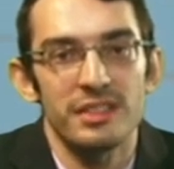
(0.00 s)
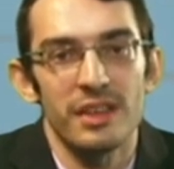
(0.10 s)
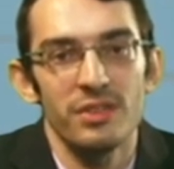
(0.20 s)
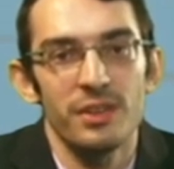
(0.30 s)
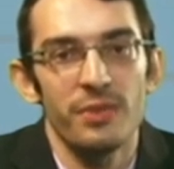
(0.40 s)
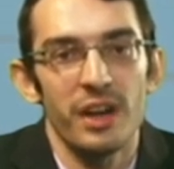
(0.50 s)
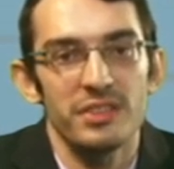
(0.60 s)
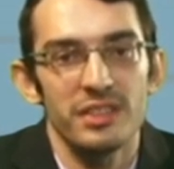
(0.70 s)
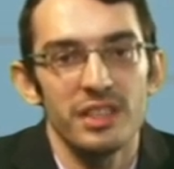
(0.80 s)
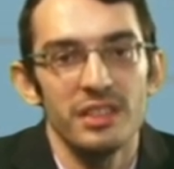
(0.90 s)

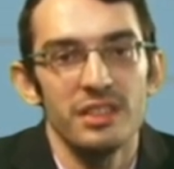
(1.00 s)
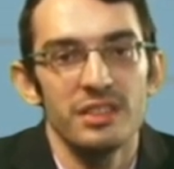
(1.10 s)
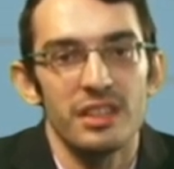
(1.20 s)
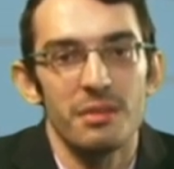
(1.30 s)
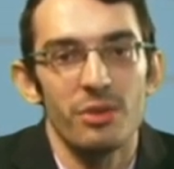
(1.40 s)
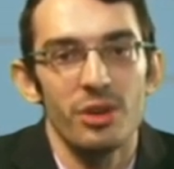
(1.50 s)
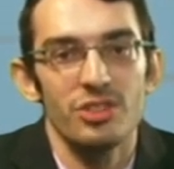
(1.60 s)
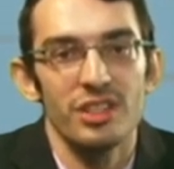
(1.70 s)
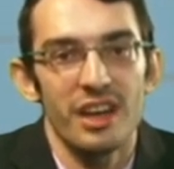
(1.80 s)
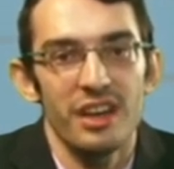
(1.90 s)
75 seniors and
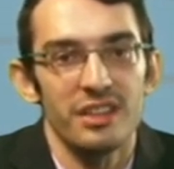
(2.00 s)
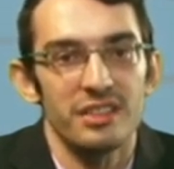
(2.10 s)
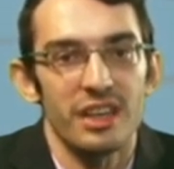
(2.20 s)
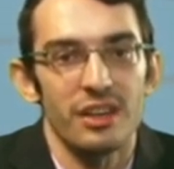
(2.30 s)
emerging artists